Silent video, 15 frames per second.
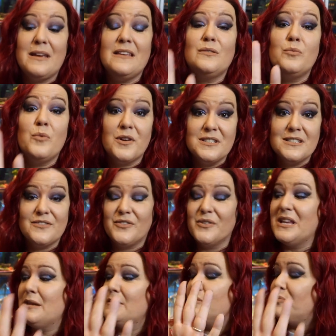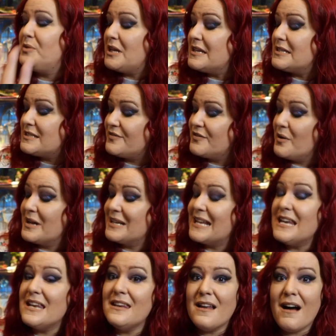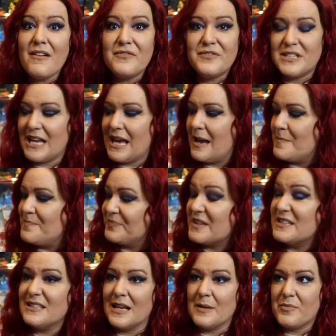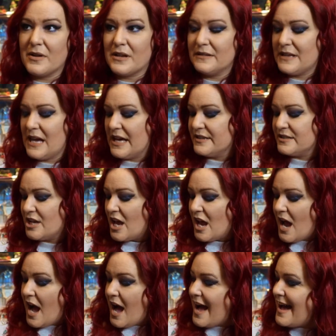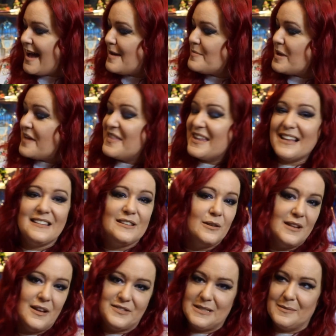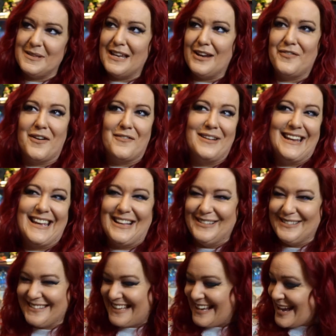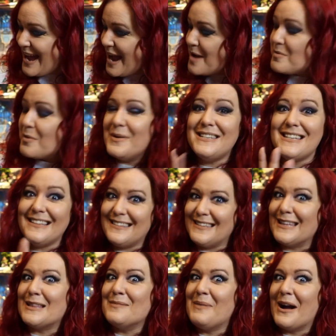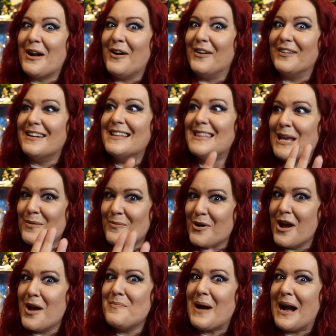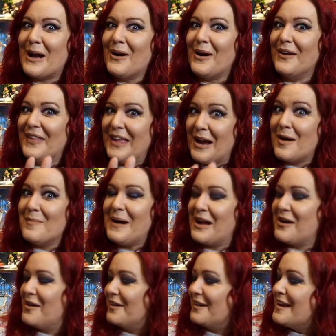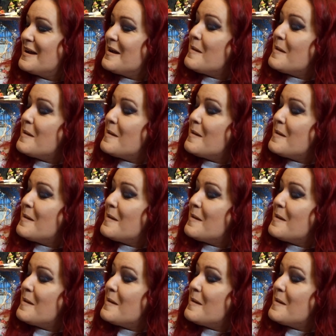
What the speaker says: He's wonderful. He was beautiful. And I loved him until I broke his hand. And then I still loved him. And then I felt really guilty. But we did stick them back on. They were back on. They are back on.